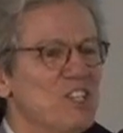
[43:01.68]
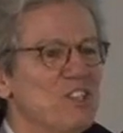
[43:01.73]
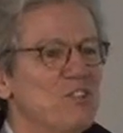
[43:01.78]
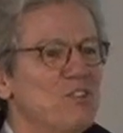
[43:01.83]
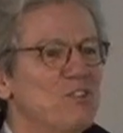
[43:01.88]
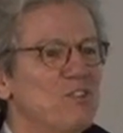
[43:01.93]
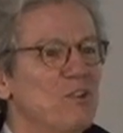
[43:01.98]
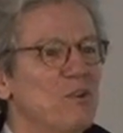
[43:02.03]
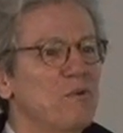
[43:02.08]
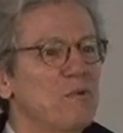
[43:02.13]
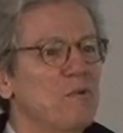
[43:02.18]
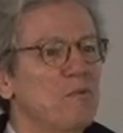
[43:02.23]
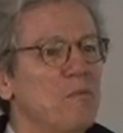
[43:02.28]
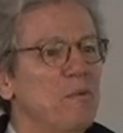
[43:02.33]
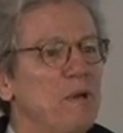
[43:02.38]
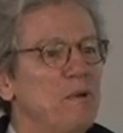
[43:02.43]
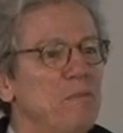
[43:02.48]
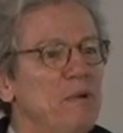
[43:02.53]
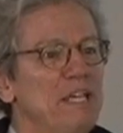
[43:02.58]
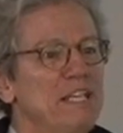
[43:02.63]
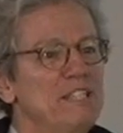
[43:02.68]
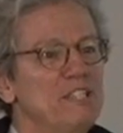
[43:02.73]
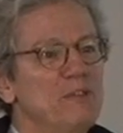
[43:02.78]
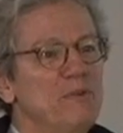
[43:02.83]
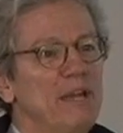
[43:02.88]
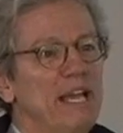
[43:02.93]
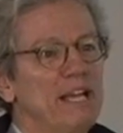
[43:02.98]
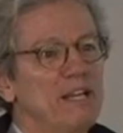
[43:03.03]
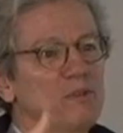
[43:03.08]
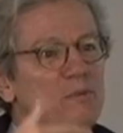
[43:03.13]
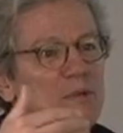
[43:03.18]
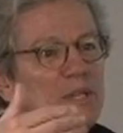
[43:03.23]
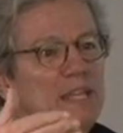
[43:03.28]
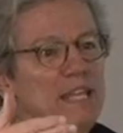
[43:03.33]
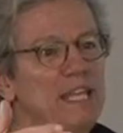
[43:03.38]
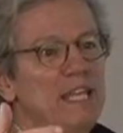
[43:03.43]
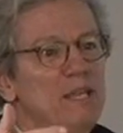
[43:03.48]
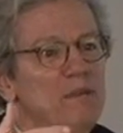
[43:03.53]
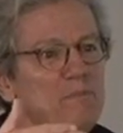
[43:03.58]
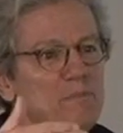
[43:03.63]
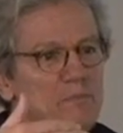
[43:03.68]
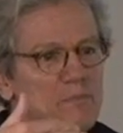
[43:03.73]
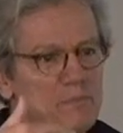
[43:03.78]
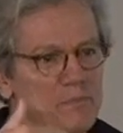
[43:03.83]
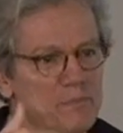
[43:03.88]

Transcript: So when we interact with him,